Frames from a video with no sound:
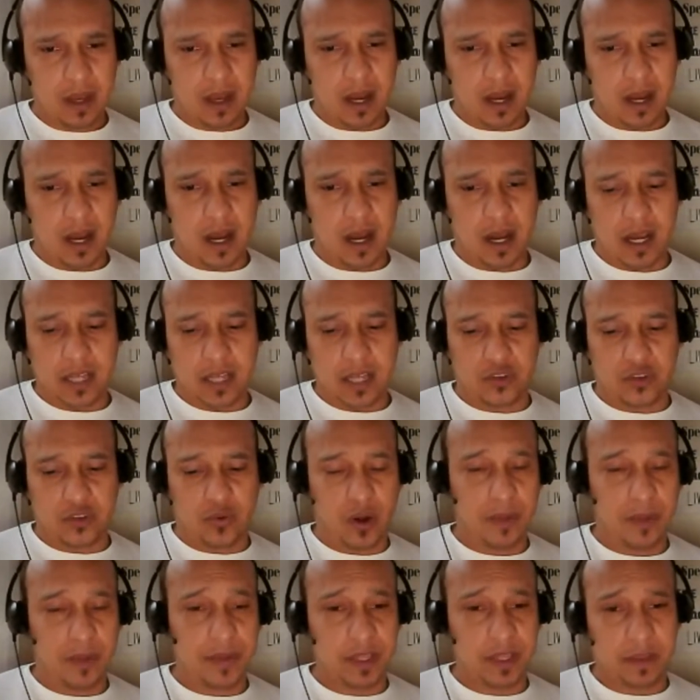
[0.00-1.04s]
you
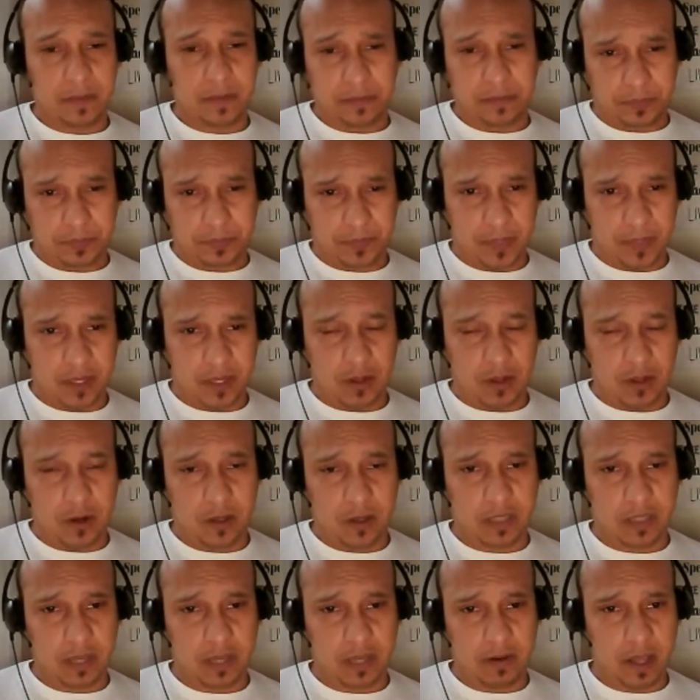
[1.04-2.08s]
take the
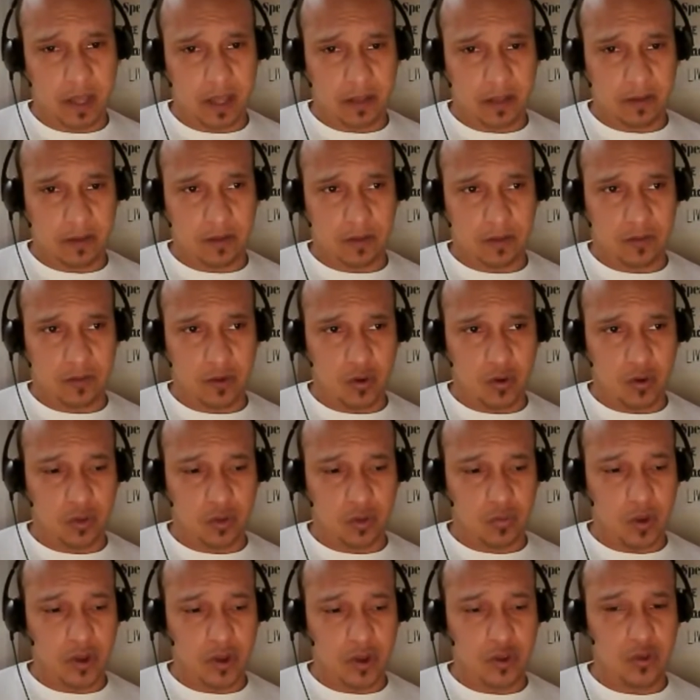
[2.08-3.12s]
presentation, you upload
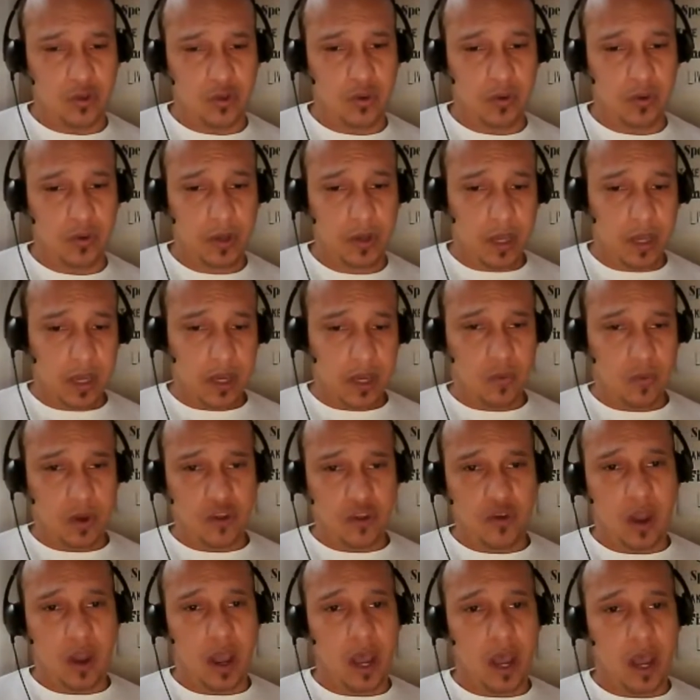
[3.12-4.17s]
it
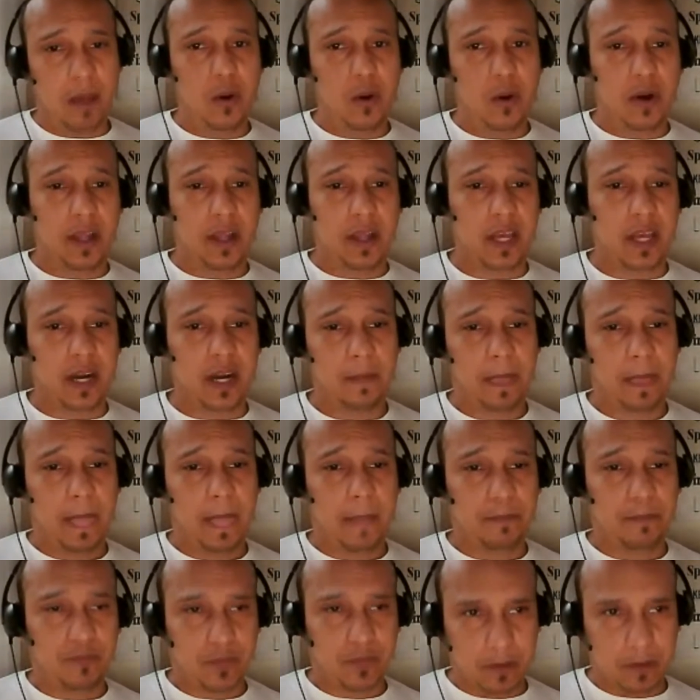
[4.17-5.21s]
in
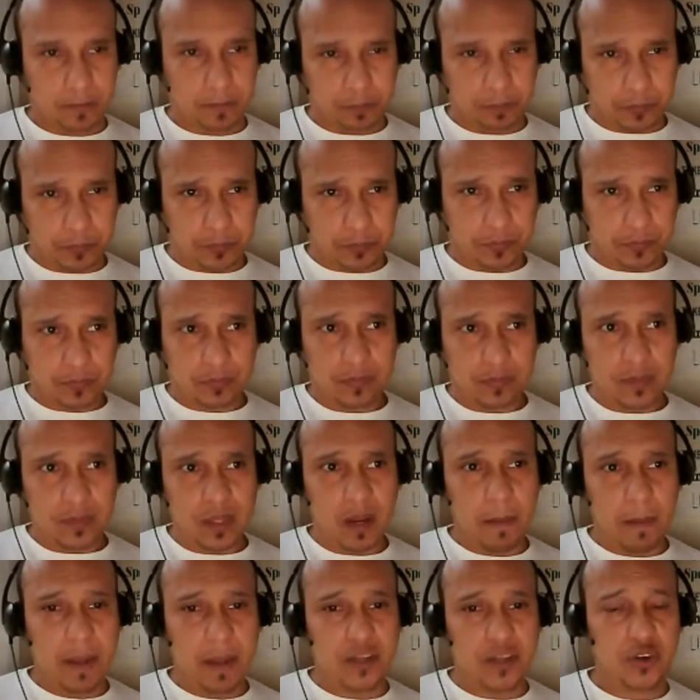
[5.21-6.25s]
sites like
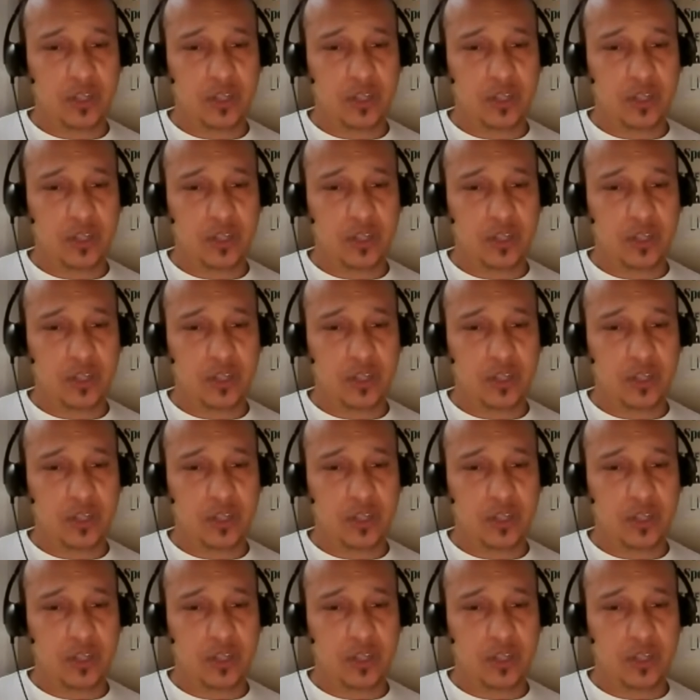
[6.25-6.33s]
SlideShare,